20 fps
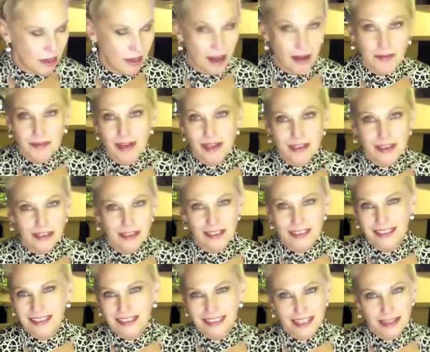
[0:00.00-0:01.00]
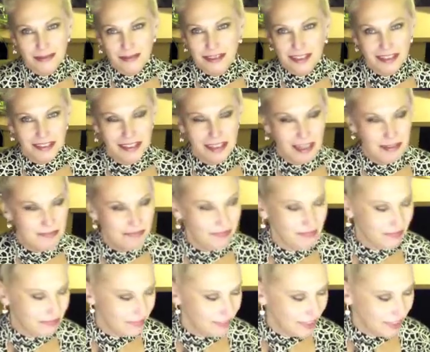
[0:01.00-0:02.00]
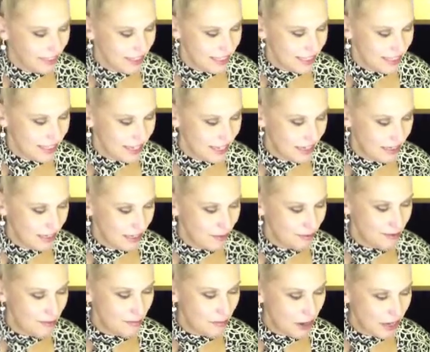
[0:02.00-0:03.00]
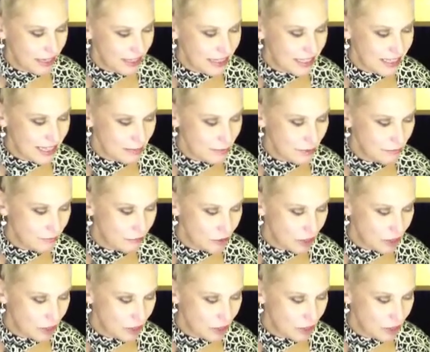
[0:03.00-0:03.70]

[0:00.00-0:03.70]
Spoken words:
I'm not sure, I think that was their name, said it reminds them of